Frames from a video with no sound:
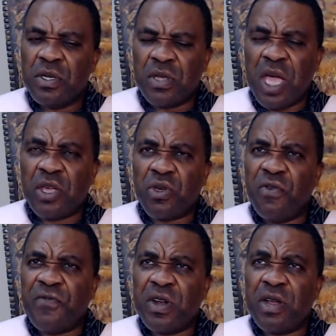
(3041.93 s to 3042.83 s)
Thank
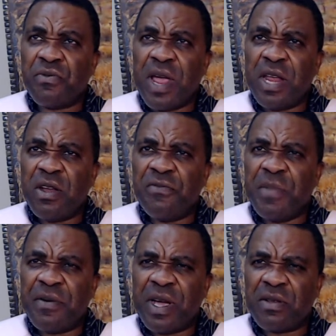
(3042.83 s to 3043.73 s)
you for the rain of
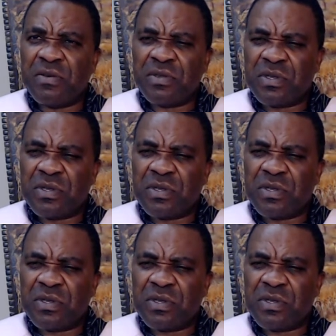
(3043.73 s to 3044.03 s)
miracles.